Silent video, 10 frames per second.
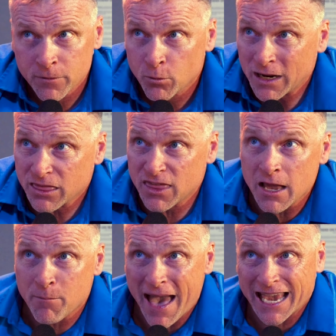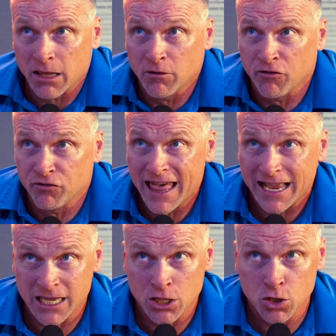When I think back and
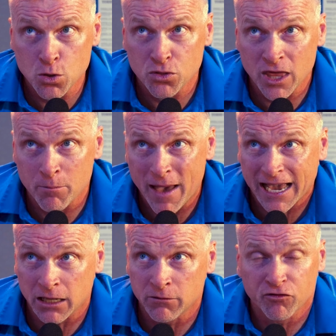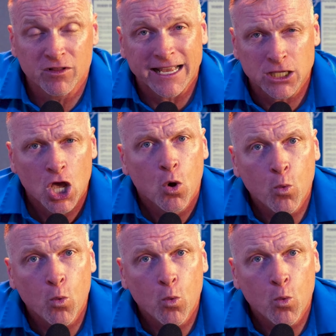reflect, and you think back and reflect,